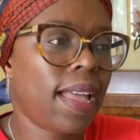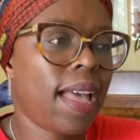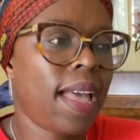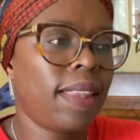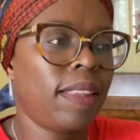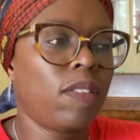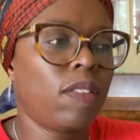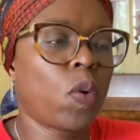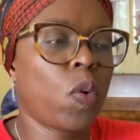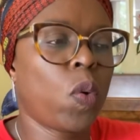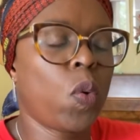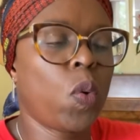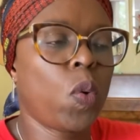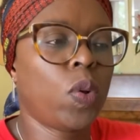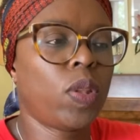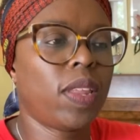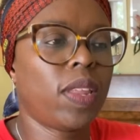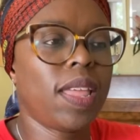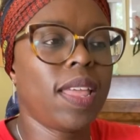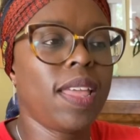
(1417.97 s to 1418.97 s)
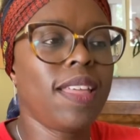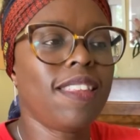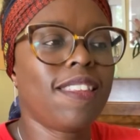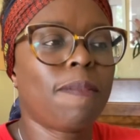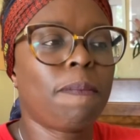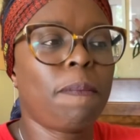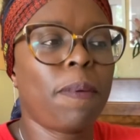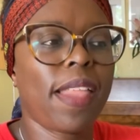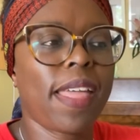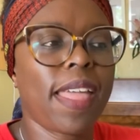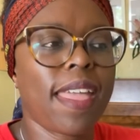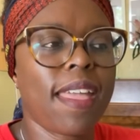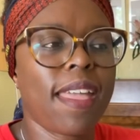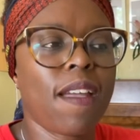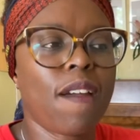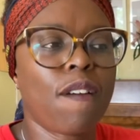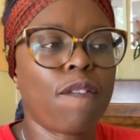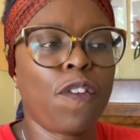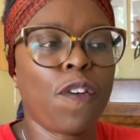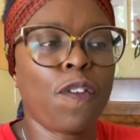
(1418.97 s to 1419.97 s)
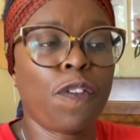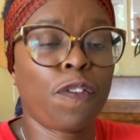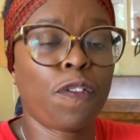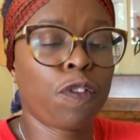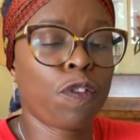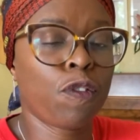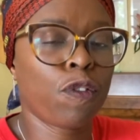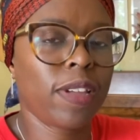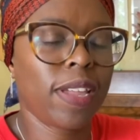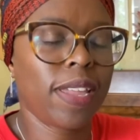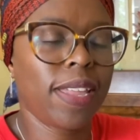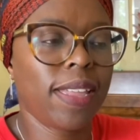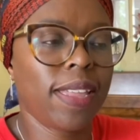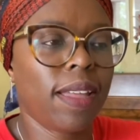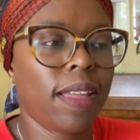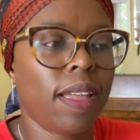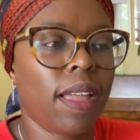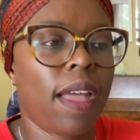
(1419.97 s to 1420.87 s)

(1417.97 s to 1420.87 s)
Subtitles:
and it's called Is Playing for Free